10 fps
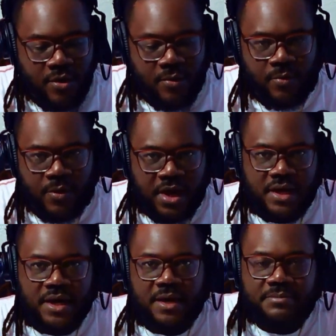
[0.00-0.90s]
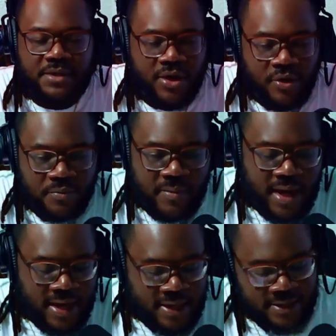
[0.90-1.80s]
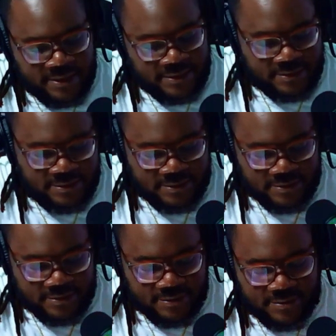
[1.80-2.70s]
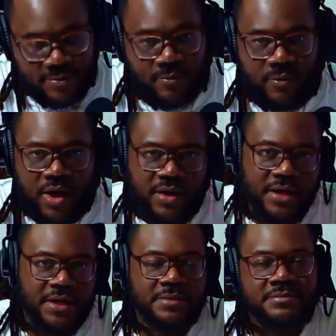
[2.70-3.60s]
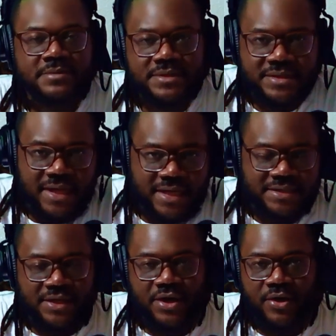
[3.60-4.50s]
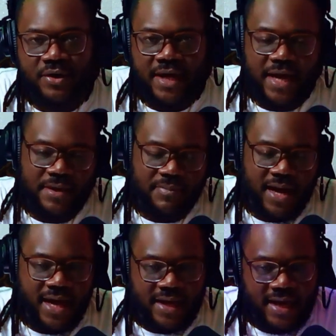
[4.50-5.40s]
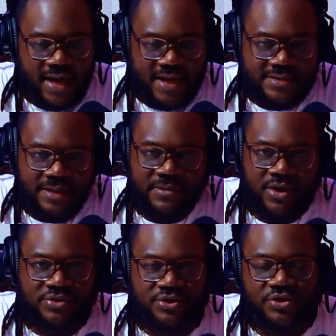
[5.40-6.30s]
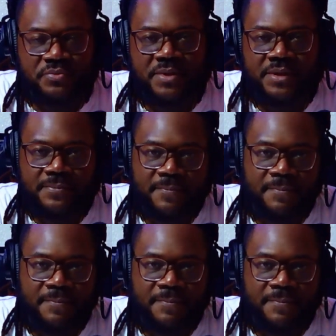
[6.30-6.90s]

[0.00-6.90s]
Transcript: What up, though, man? Welcome to It's a Cold Game podcast. I'm your host, Scooby.